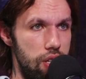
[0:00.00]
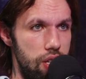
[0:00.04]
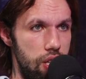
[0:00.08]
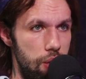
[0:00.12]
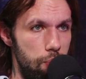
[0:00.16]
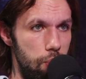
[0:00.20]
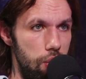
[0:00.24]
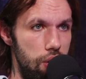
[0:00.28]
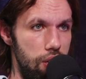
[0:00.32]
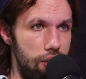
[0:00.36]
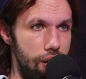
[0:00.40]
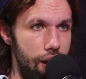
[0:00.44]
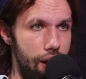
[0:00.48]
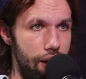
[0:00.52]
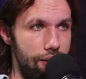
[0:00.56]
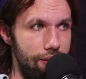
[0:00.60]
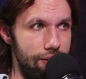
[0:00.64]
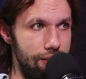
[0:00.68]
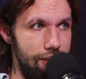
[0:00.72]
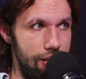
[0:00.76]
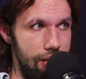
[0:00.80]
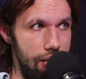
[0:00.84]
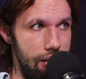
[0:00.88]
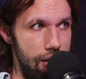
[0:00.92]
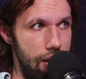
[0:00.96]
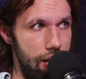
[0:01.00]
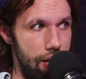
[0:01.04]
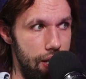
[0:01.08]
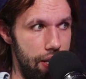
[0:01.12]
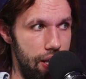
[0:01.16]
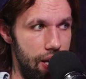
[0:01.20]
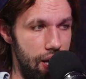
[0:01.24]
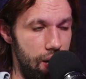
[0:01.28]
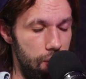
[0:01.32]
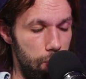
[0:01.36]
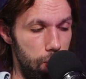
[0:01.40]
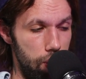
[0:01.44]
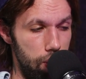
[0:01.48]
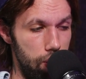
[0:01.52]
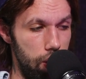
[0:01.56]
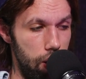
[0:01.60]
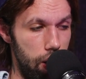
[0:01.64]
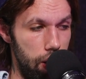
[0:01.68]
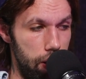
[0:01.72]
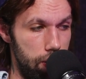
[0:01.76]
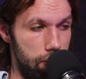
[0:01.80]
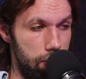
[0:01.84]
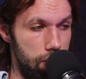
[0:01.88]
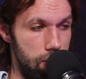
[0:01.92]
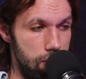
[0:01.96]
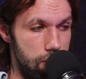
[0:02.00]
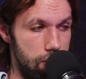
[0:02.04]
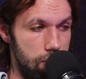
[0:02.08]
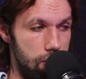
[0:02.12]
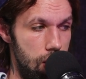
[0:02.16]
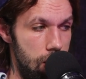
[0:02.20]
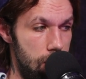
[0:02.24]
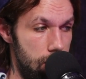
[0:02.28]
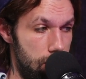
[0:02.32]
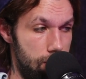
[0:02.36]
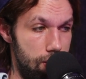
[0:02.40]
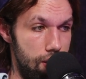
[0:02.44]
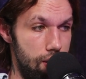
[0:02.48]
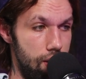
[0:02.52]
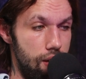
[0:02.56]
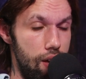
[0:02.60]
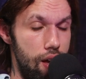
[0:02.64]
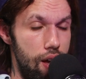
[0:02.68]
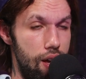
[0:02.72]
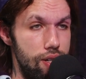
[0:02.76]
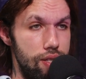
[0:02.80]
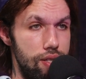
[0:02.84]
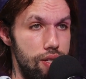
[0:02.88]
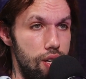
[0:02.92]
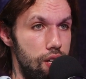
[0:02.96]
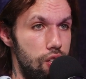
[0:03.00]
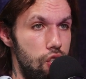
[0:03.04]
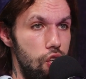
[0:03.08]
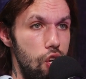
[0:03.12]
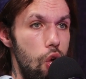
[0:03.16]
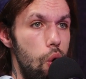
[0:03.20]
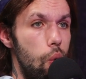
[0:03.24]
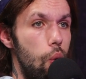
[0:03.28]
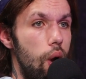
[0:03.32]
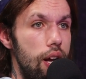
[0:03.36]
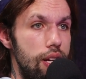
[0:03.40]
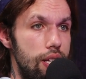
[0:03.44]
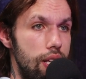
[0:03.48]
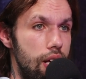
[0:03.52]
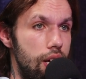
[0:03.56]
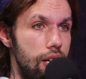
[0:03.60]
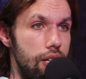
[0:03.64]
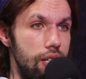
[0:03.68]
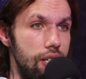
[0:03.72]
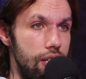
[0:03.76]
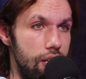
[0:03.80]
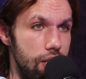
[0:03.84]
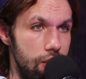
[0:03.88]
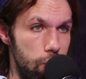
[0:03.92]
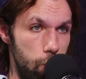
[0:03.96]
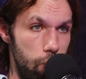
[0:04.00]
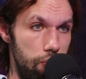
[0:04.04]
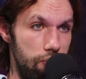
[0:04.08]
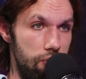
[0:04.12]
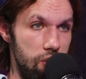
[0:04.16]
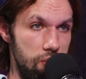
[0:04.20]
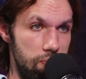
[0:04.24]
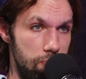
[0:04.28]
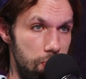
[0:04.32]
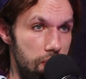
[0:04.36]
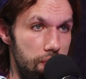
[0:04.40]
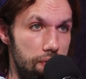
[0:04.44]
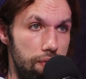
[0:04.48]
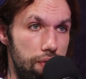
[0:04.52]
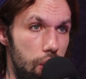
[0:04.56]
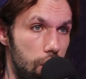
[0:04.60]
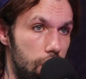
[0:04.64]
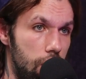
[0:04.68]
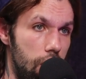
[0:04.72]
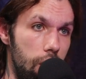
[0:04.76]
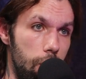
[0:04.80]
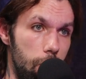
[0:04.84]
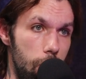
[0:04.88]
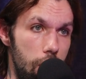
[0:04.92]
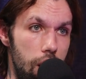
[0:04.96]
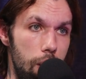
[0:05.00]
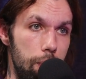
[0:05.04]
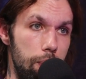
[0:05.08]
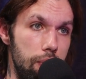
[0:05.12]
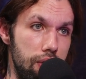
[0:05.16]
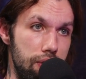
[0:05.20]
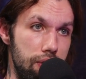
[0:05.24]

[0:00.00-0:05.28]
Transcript: and then we got to the end of that and we were like, this thing has like no identity because we've just been fucking around